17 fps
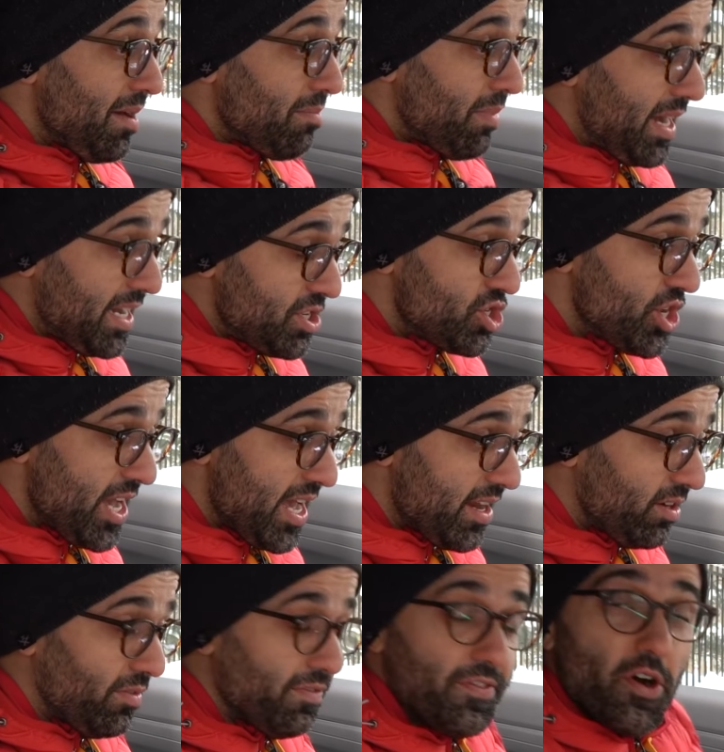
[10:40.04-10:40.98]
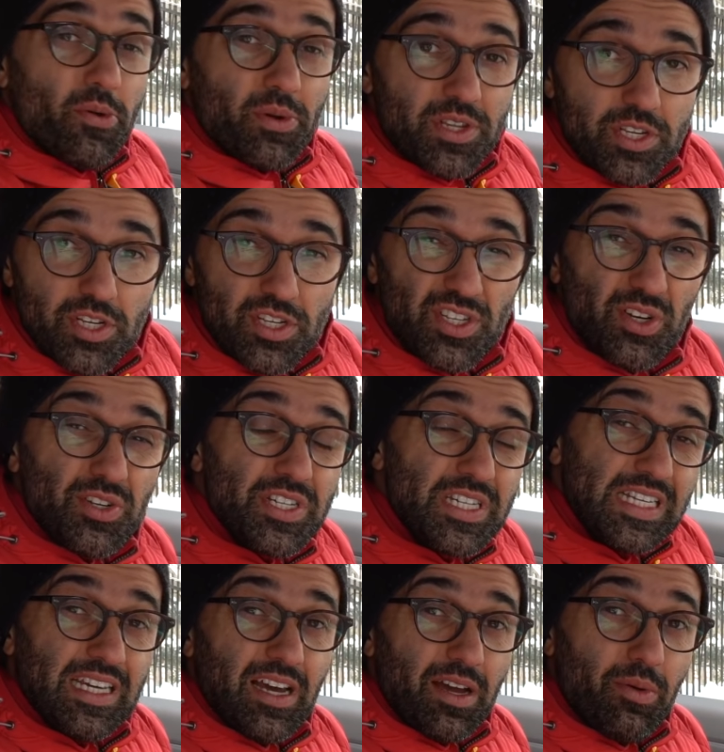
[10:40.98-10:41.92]
my channel focuses on
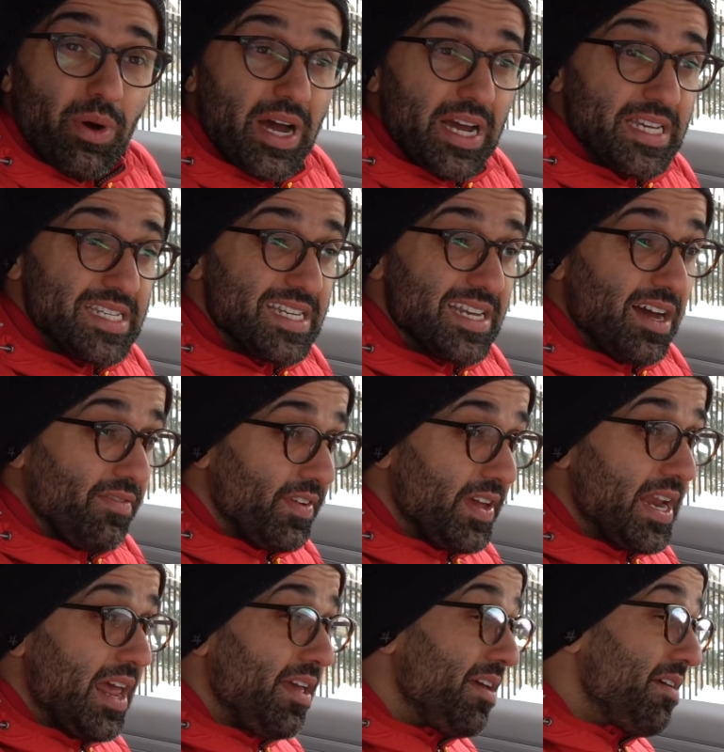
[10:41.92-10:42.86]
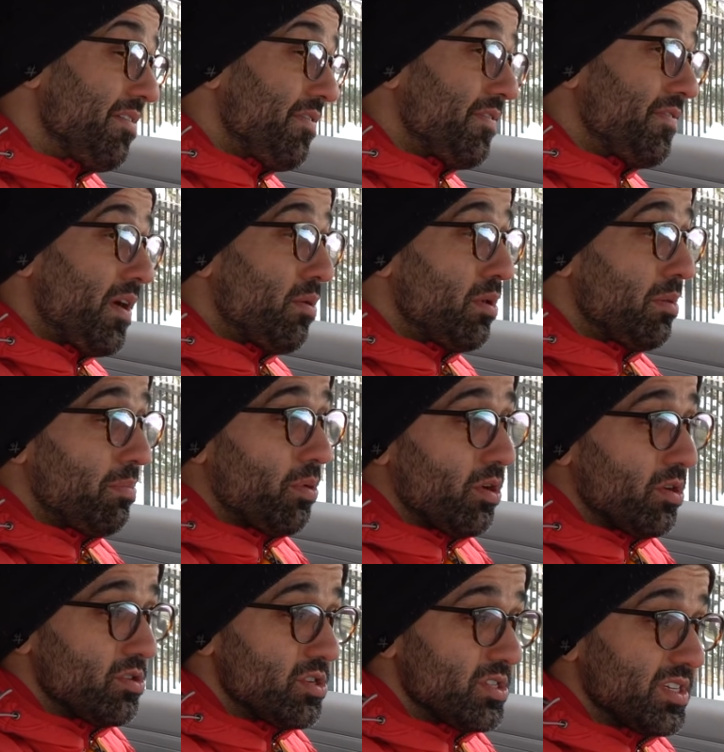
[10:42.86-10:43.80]
DIY stuff. And if I were to
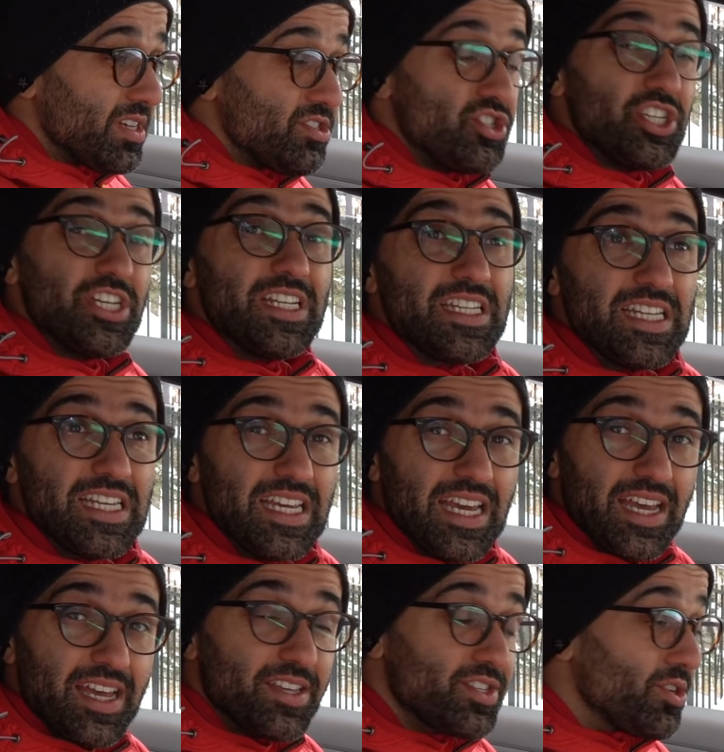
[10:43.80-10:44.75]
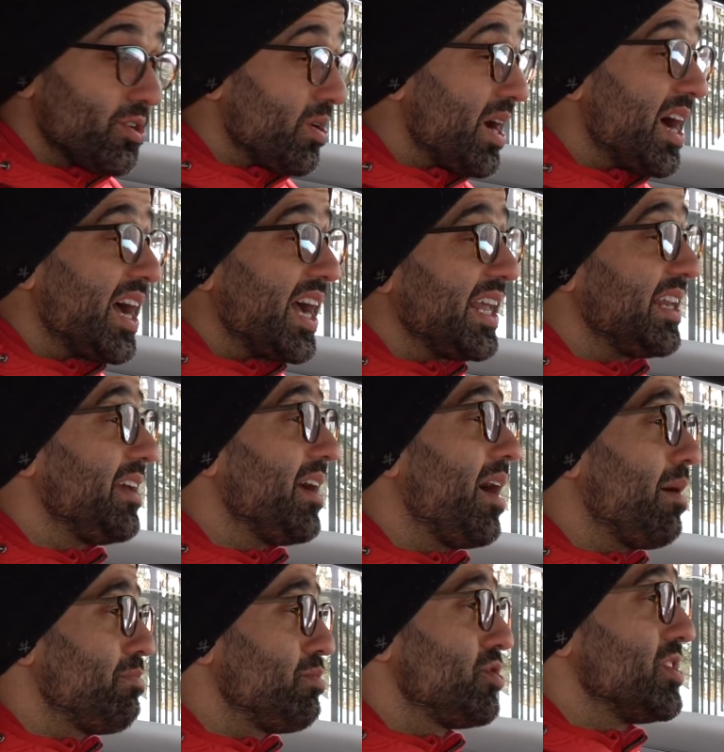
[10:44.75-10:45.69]
purchase a GTS or a highly
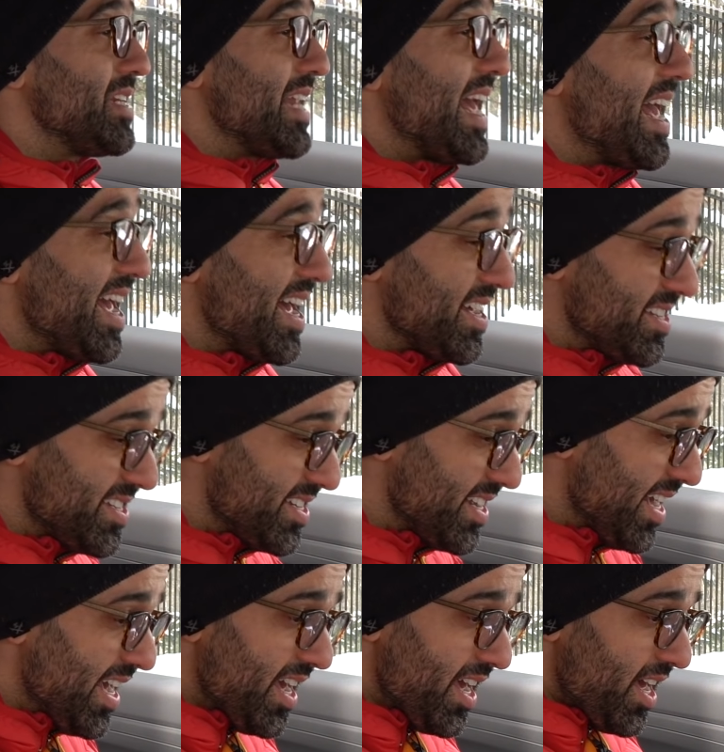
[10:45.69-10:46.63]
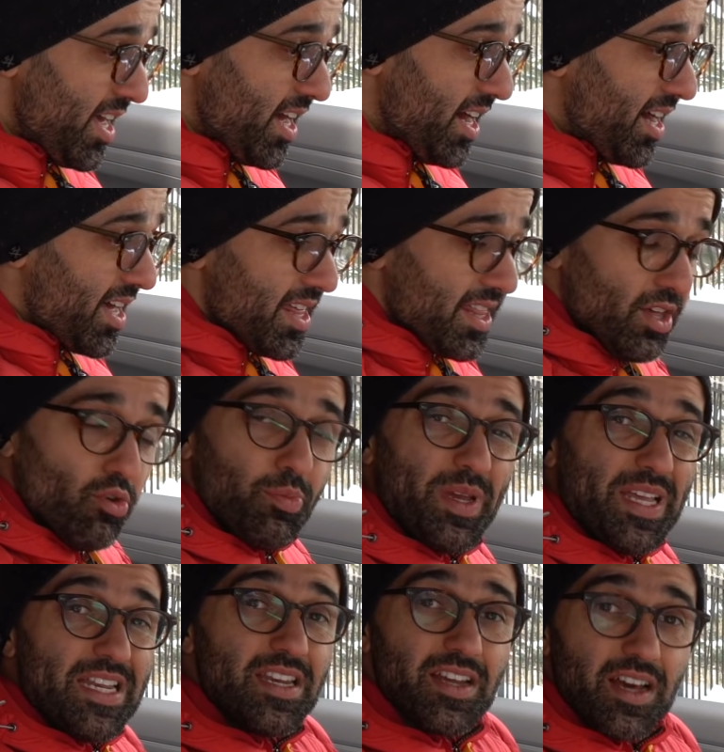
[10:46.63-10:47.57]
optioned S, uh, there will
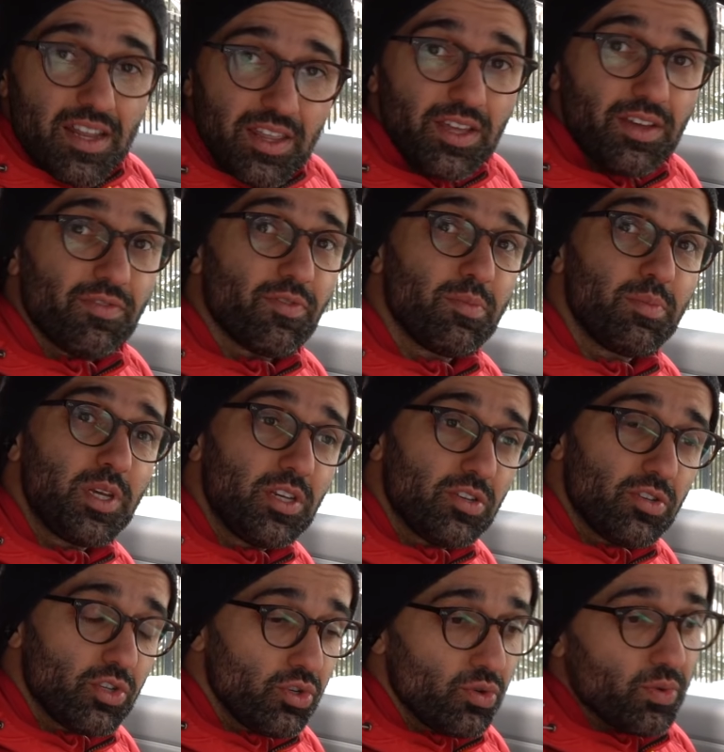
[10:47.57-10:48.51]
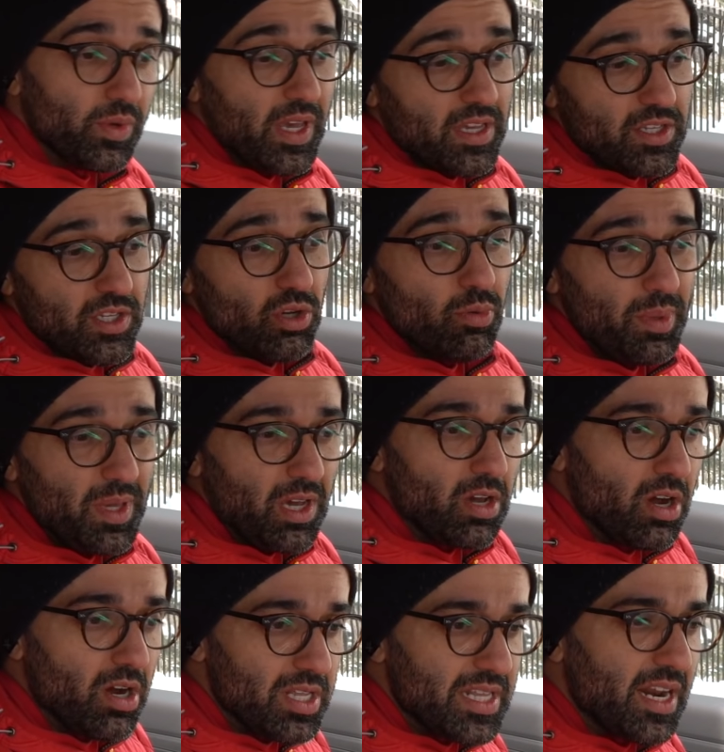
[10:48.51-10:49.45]
be nothing for me to do. Yes, it will be a
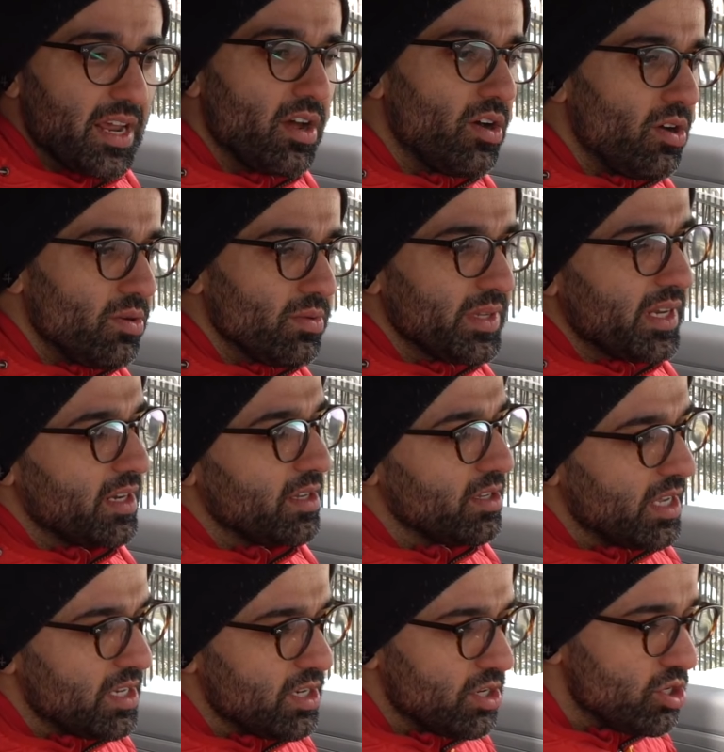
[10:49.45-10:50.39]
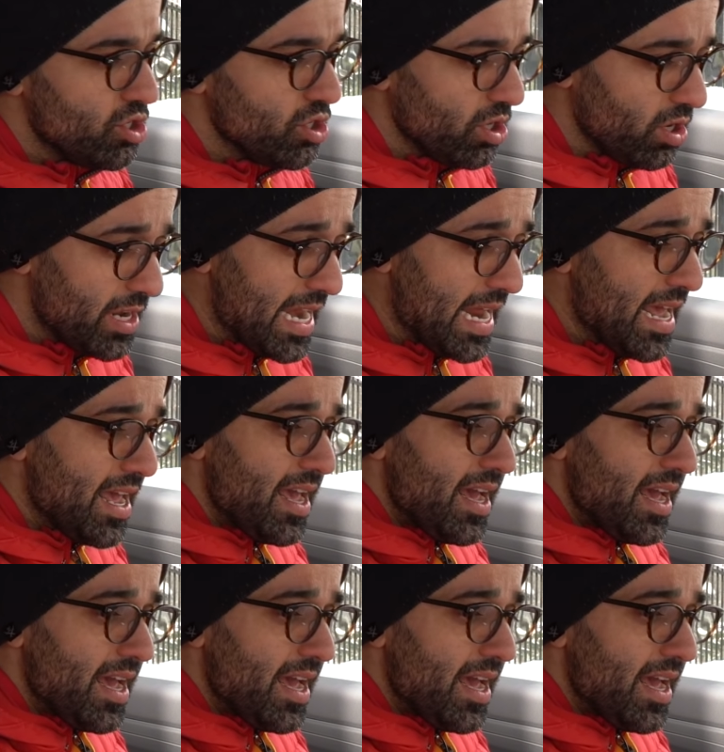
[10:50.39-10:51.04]
car that I owned and, and enjoyed,